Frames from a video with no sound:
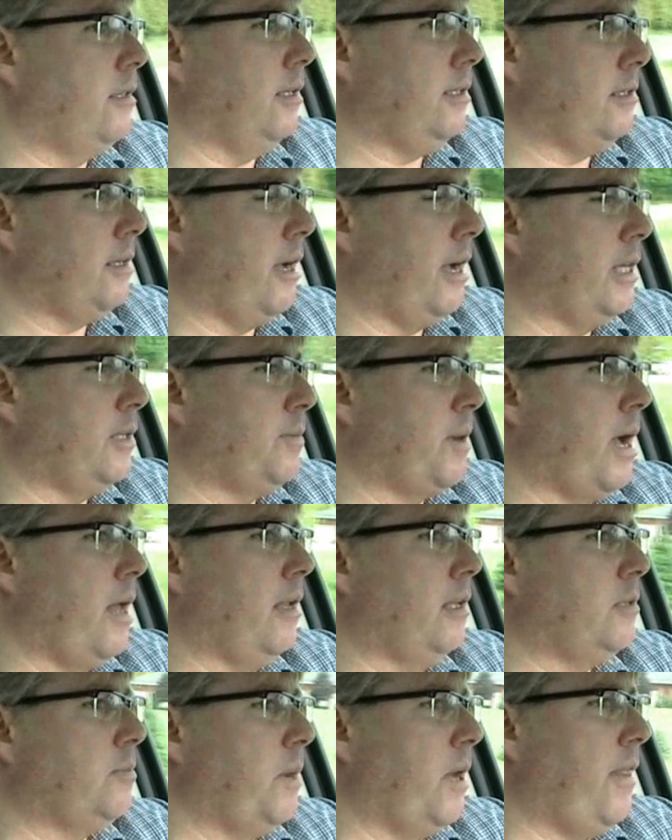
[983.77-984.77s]
this guy's
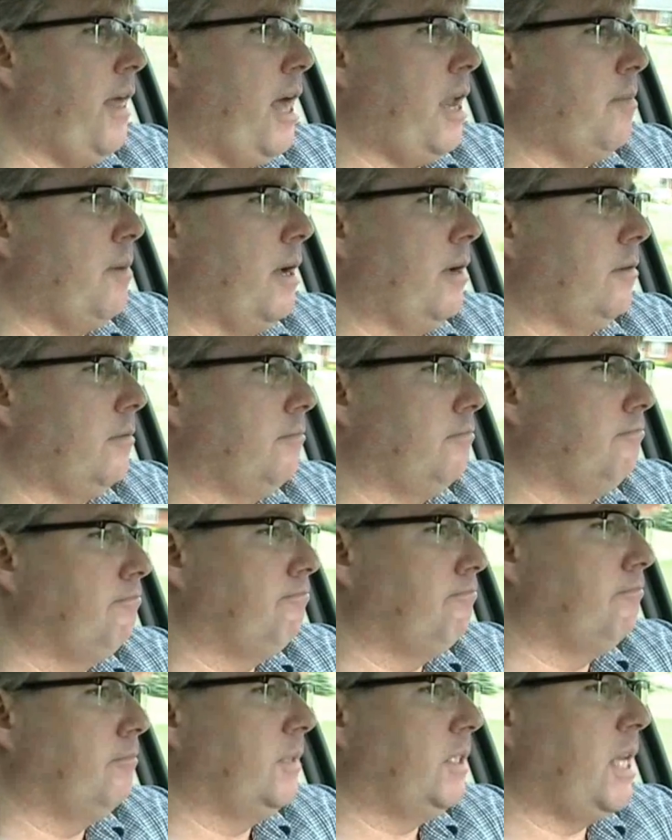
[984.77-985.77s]
balance by that
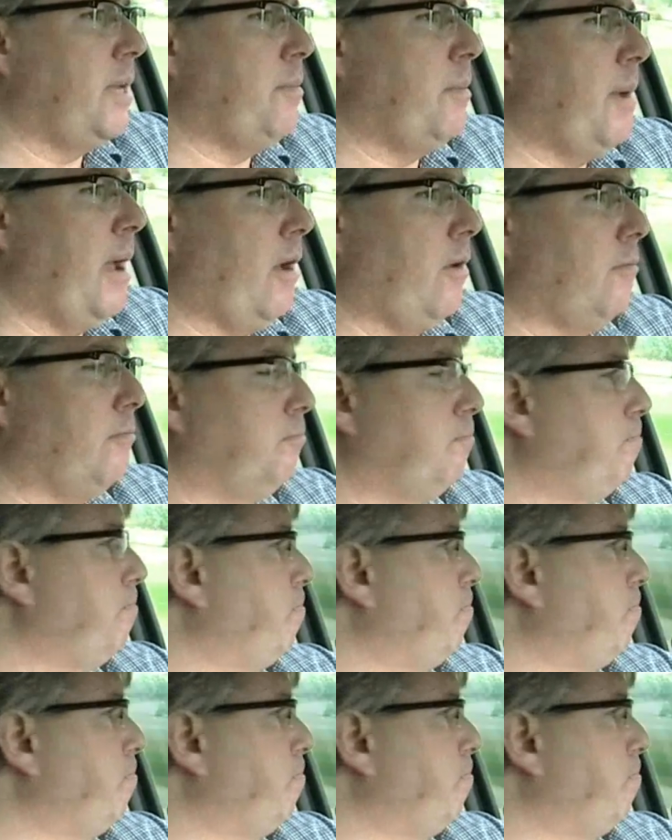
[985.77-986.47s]
amount. Same amount.